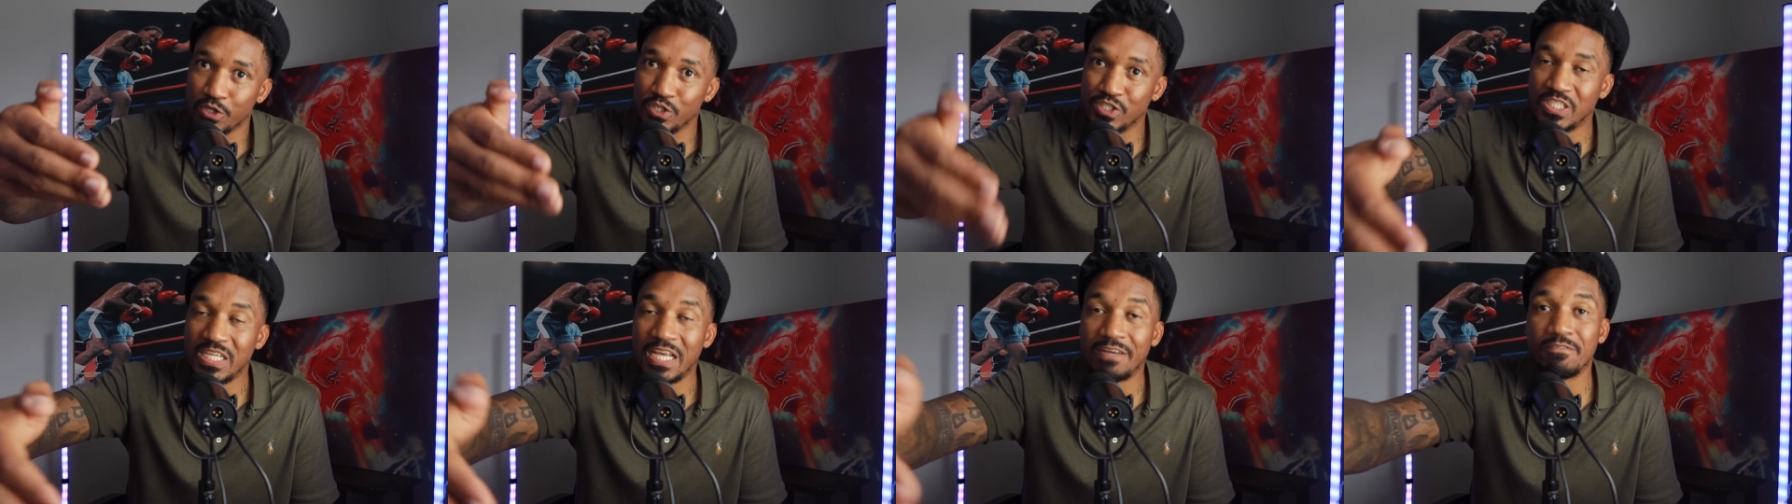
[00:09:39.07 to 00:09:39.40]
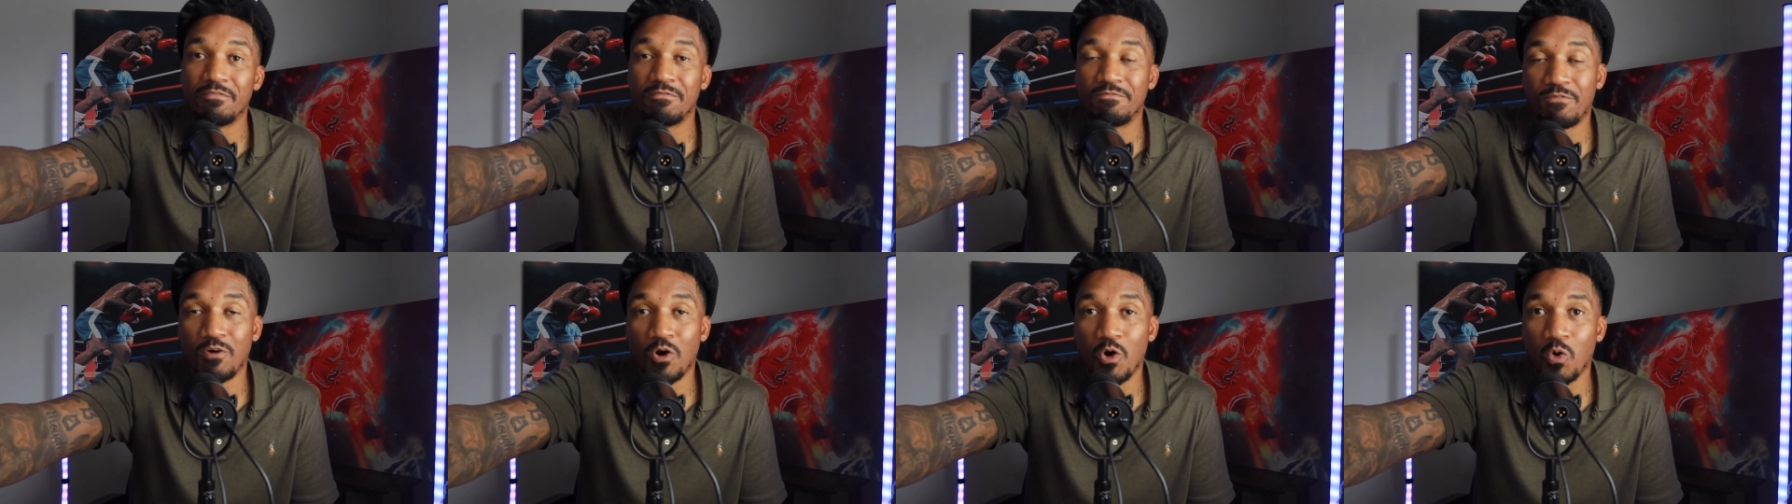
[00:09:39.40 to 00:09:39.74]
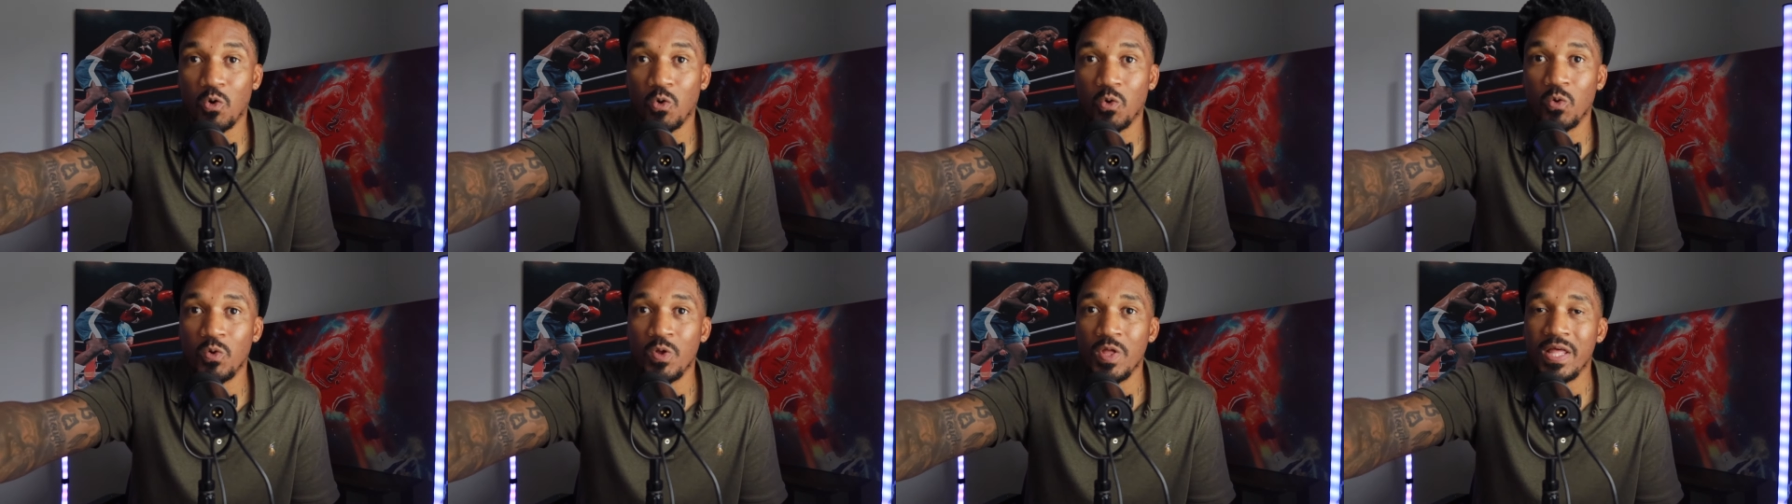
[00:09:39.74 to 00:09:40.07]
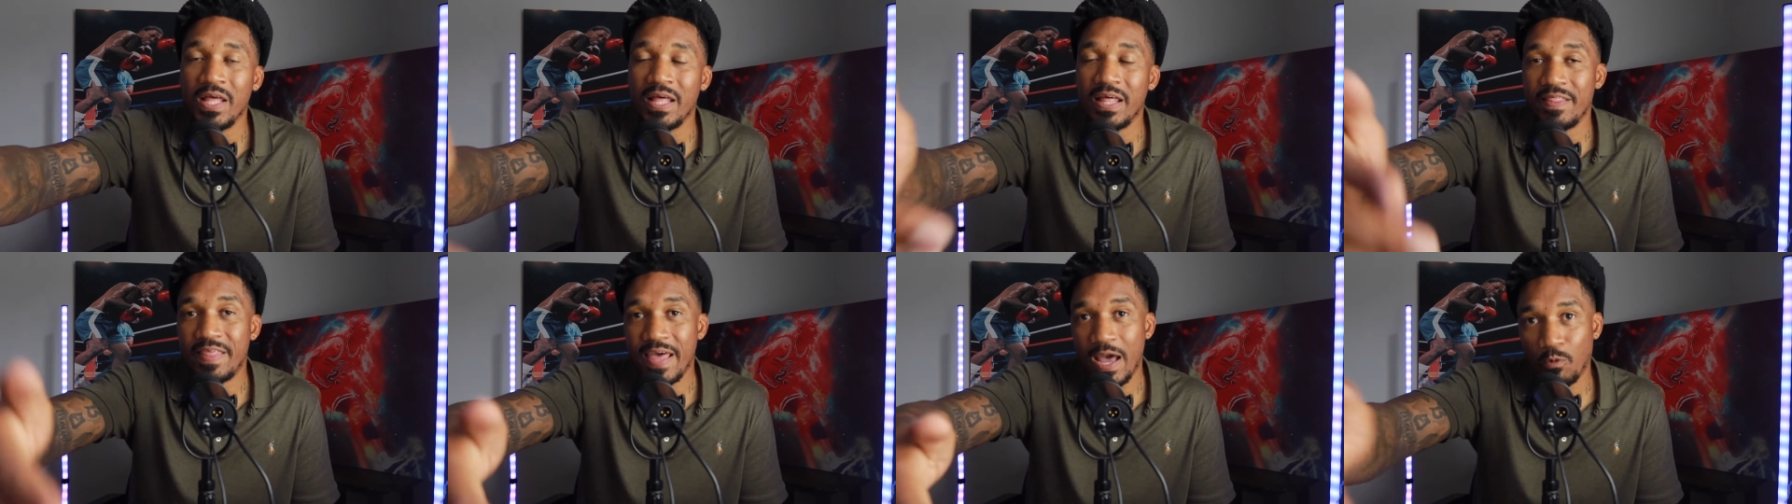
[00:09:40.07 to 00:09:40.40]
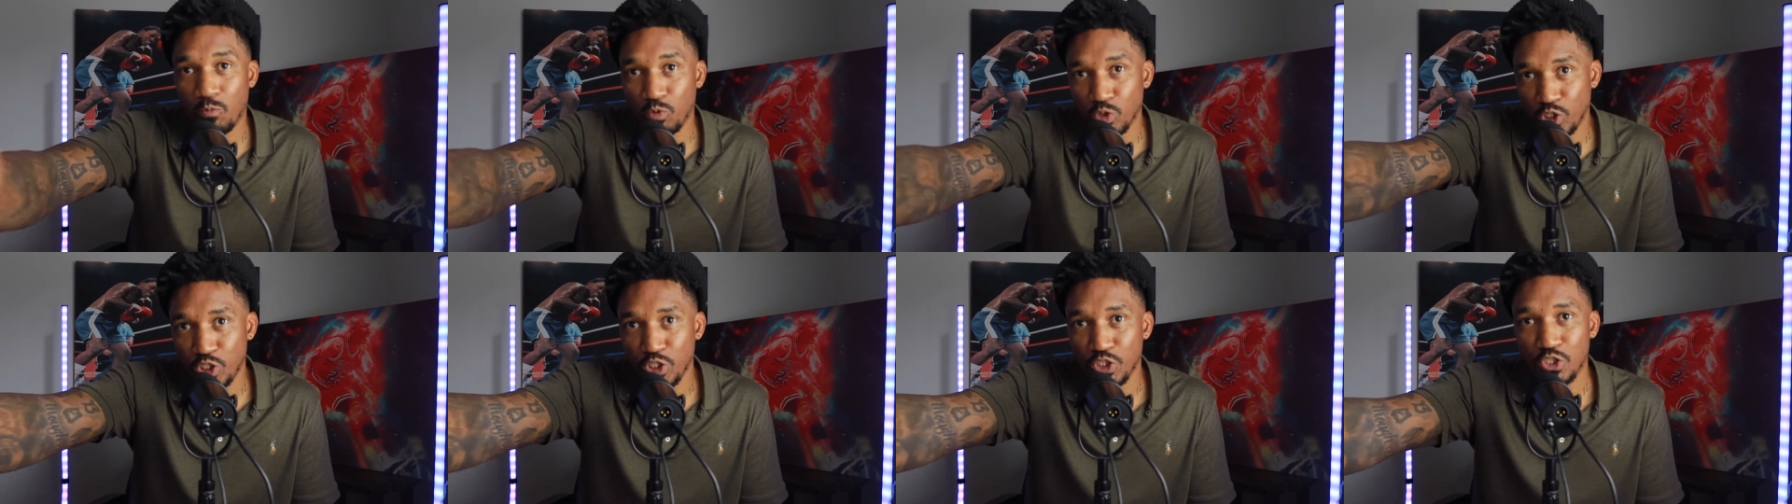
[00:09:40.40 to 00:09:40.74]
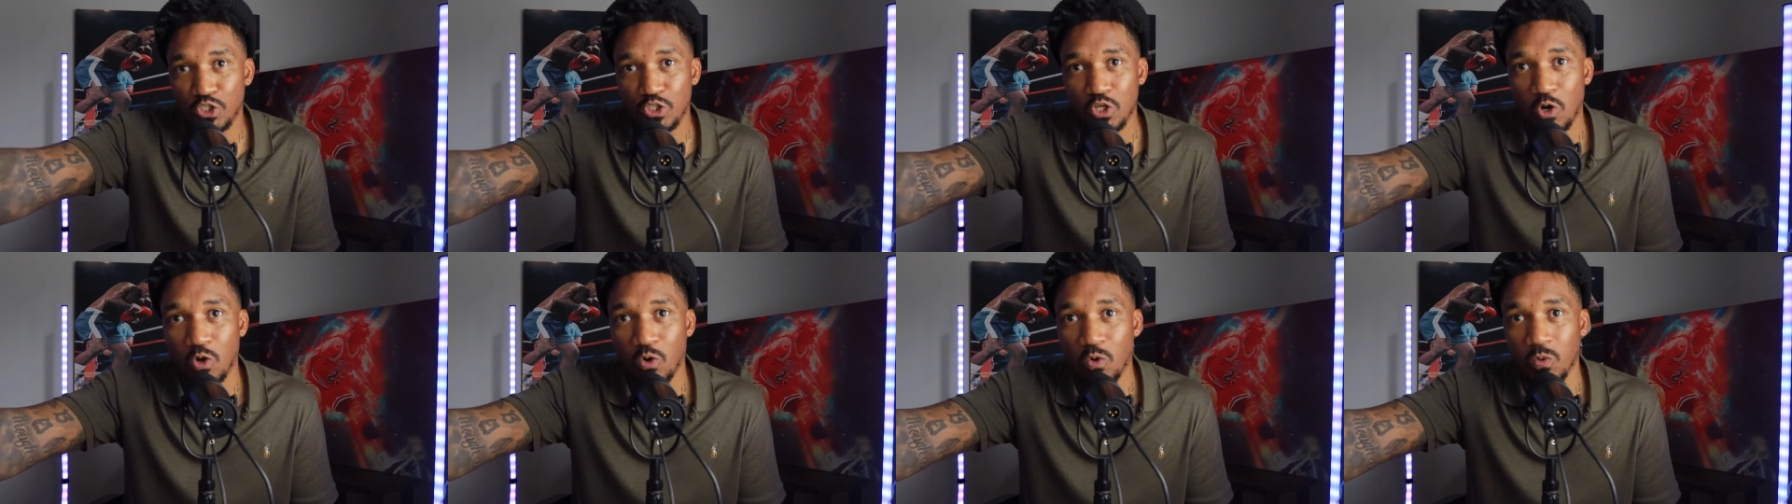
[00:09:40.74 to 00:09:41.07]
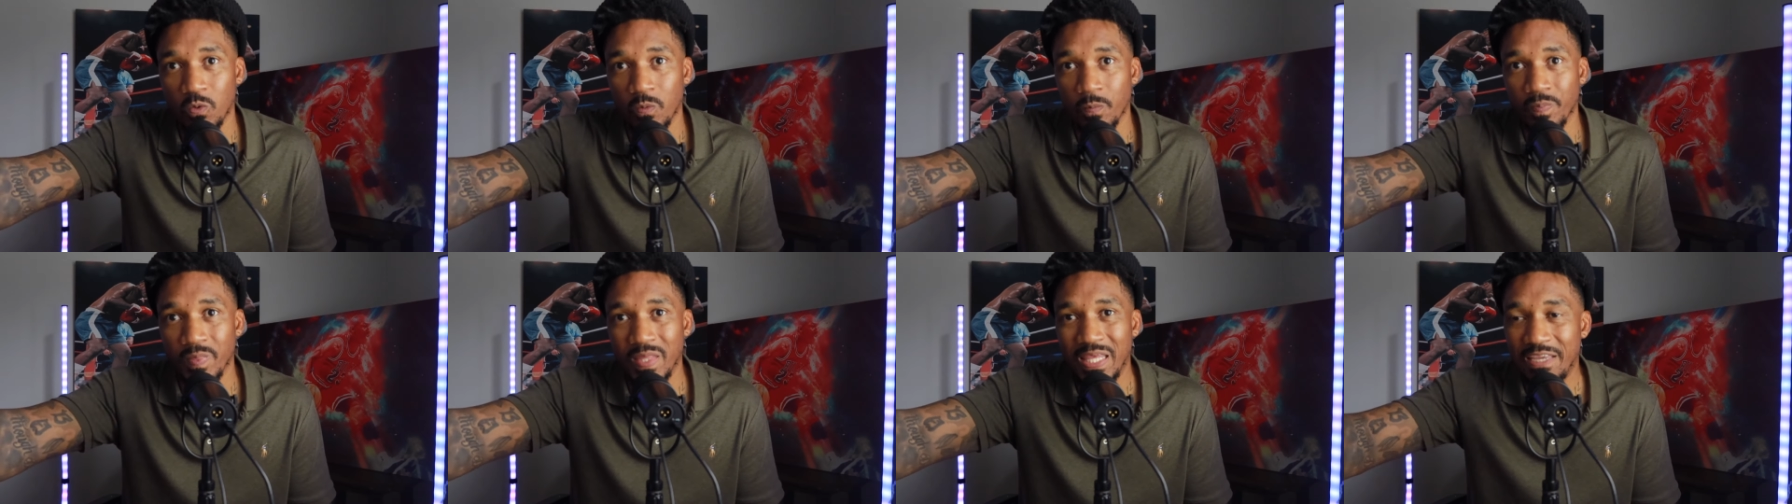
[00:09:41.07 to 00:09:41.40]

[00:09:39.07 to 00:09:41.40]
sevenfold that which he stole,